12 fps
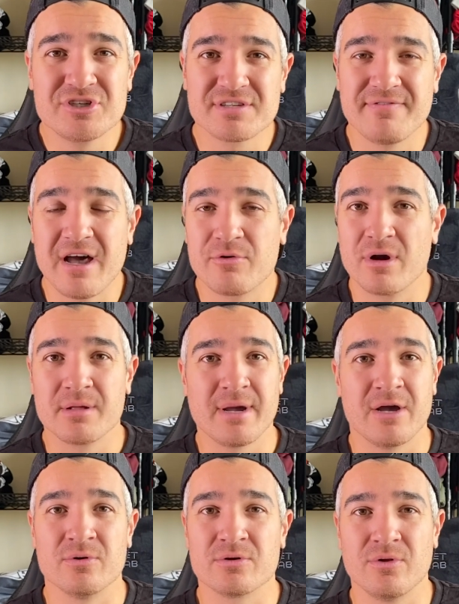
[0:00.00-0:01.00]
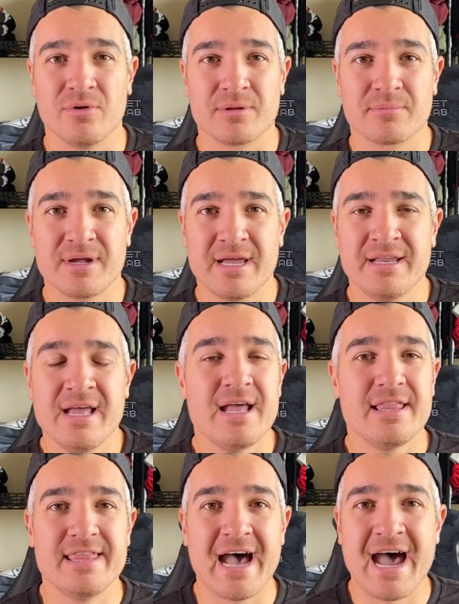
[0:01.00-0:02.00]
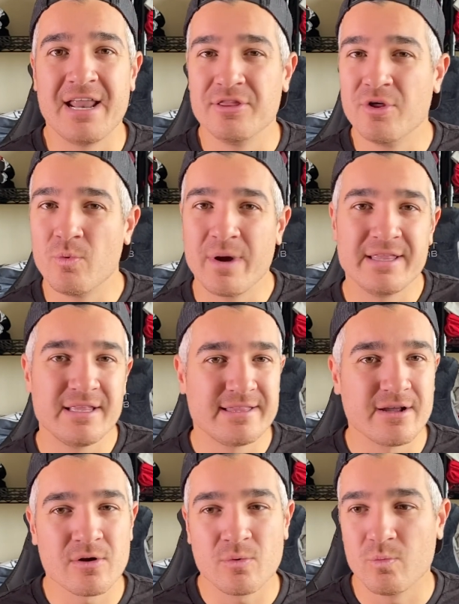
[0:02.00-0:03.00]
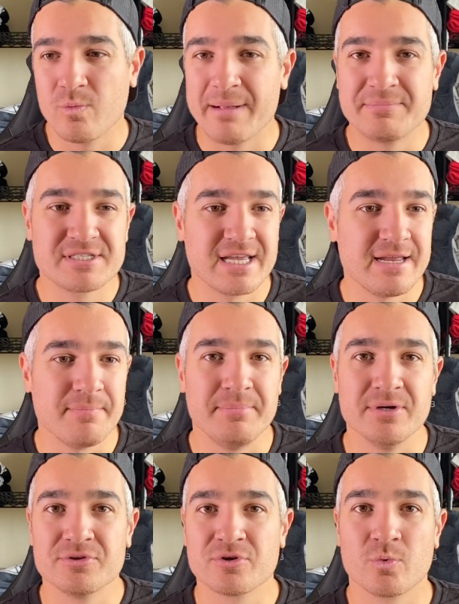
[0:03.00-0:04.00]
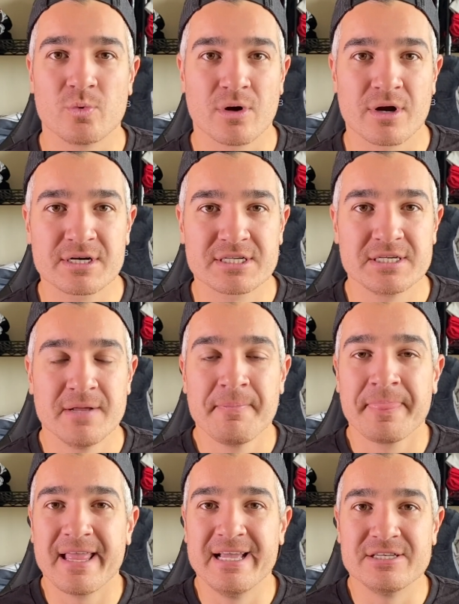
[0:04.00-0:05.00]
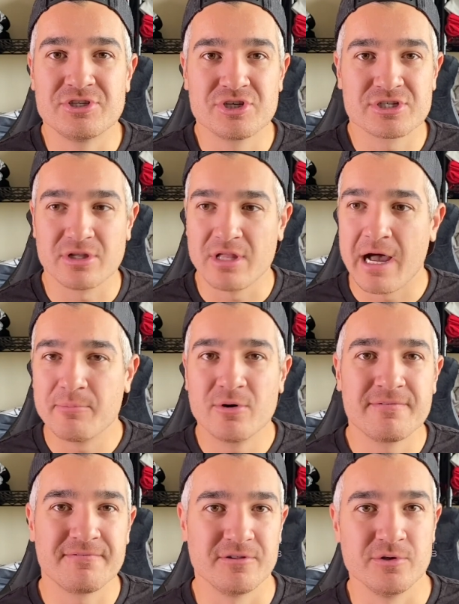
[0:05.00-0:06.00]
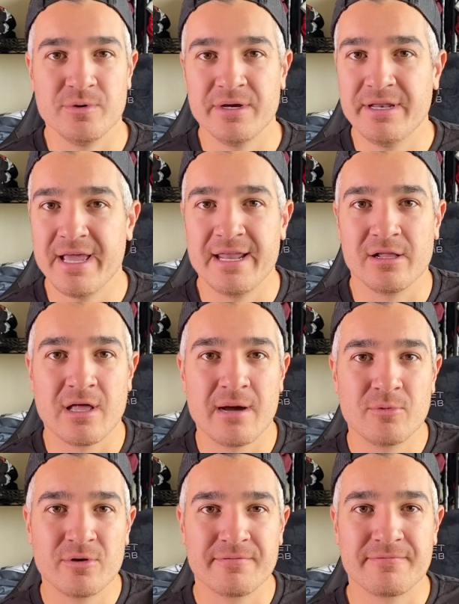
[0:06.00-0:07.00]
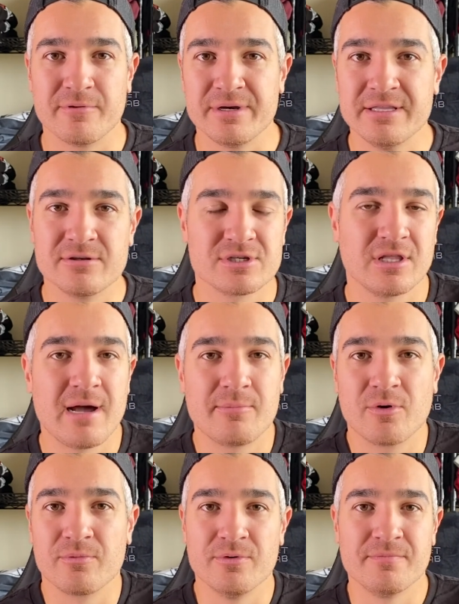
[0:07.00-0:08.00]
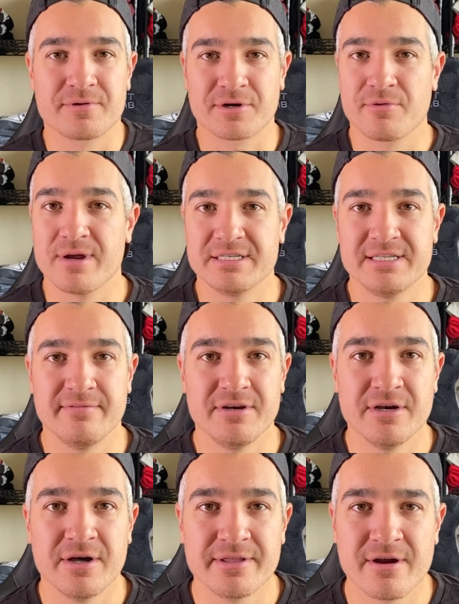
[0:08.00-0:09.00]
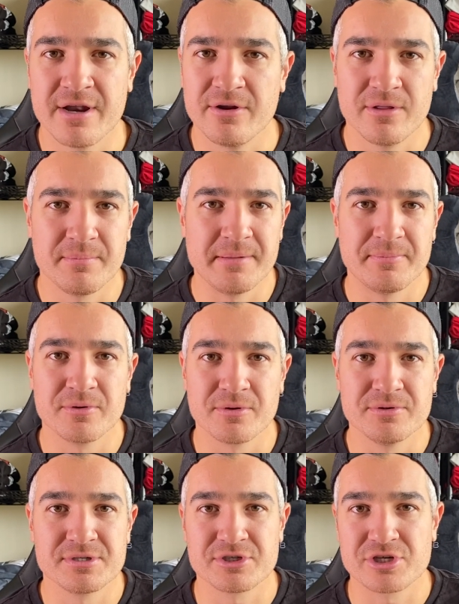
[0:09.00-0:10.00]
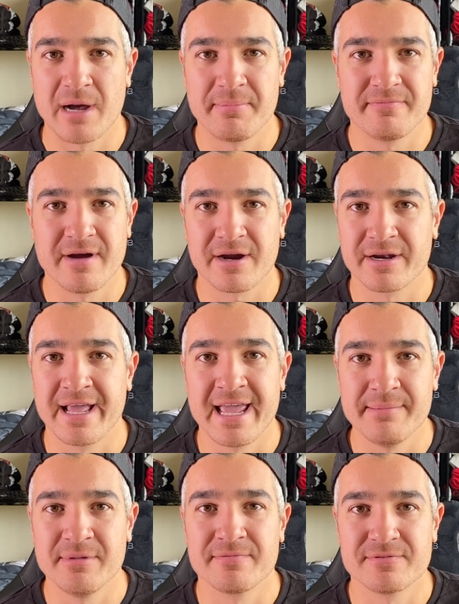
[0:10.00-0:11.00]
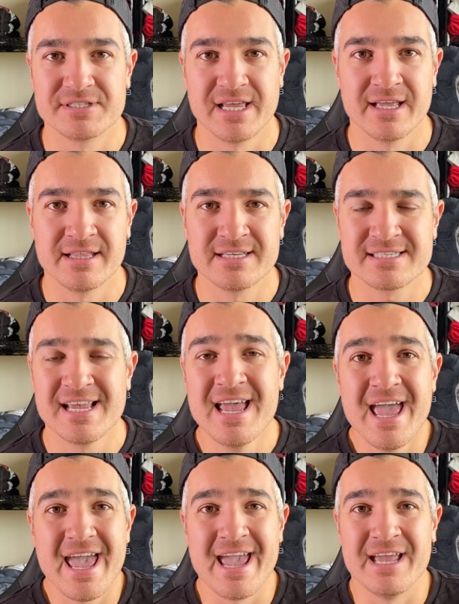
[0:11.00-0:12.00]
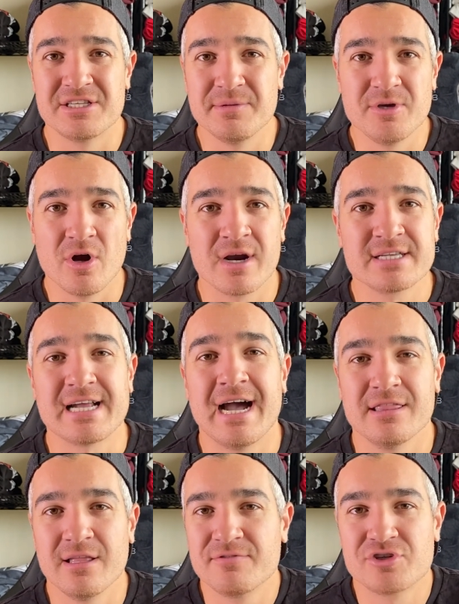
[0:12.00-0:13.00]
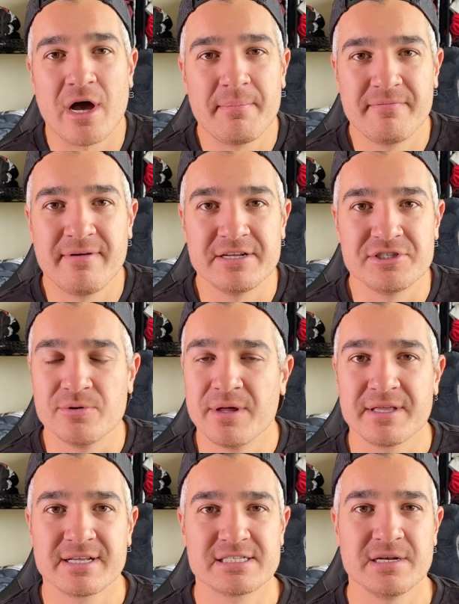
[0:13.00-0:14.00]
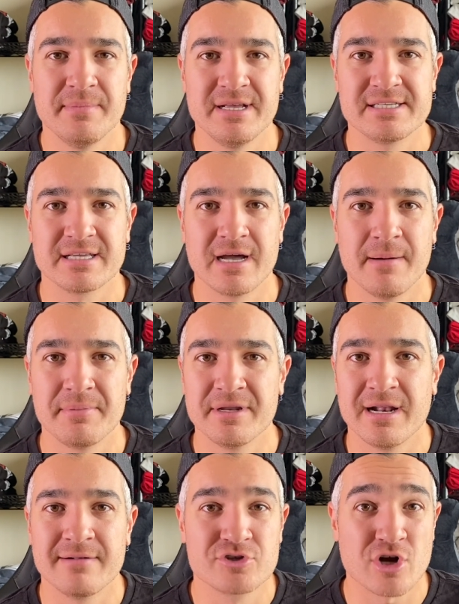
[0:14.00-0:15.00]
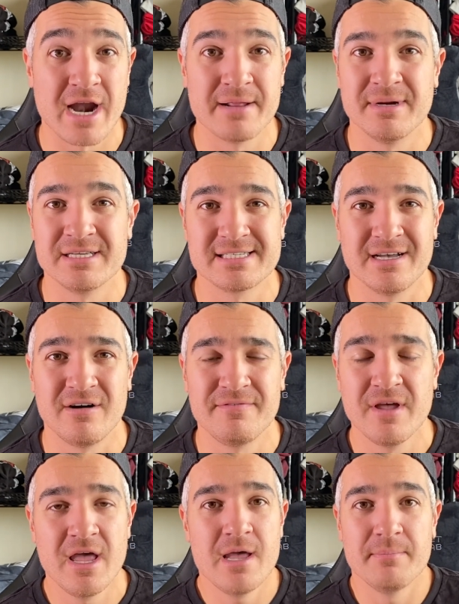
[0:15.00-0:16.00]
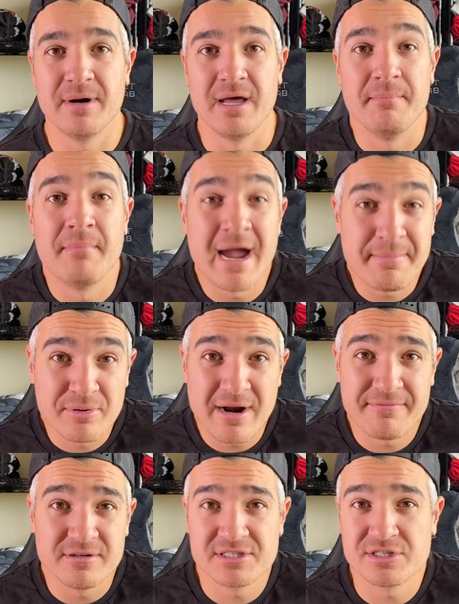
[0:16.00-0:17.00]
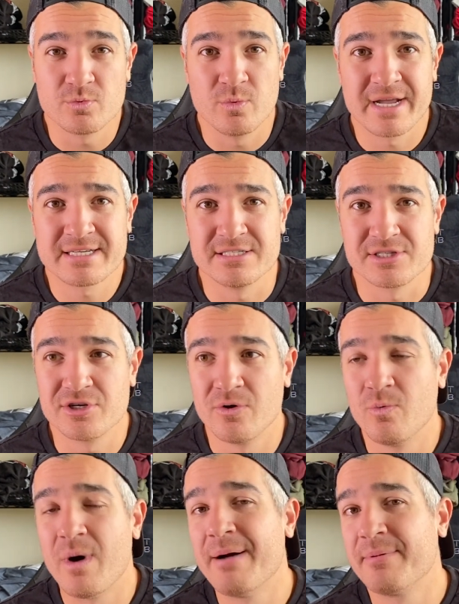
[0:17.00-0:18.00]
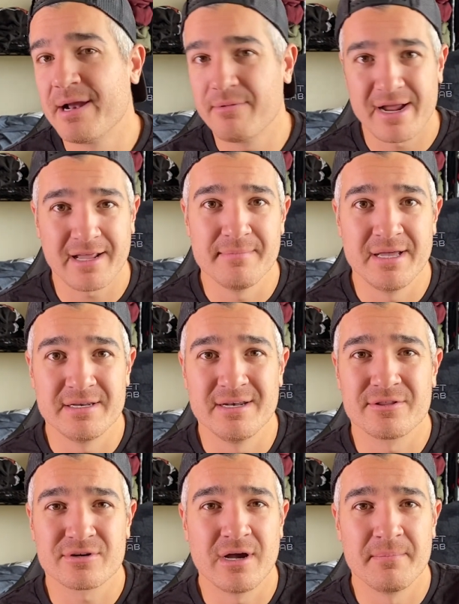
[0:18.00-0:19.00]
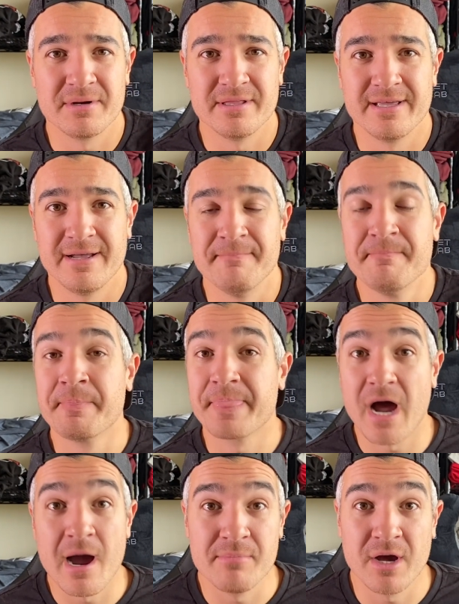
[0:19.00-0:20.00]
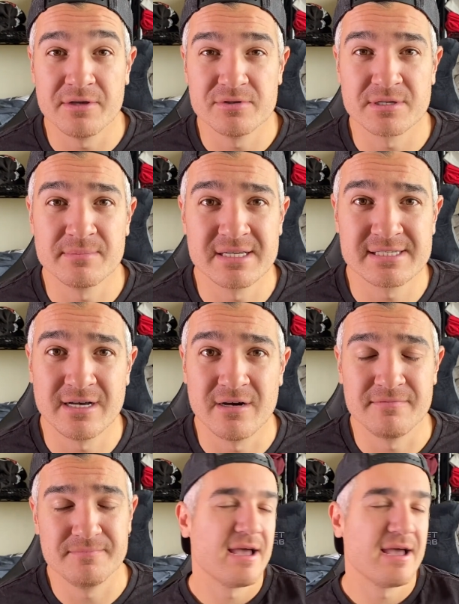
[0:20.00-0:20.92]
just found running my own clothing brand that the way that their website builder works is just a lot more fluid and a lot more free. There's a lot more room for creativity on there. I know that people who are using Shopify are going to hate me for saying this. And to be honest, I love Shopify too. I think it's an amazing company and I've tried it myself, but my preference is Wix. And so why would I recommend another company that I'm not using myself.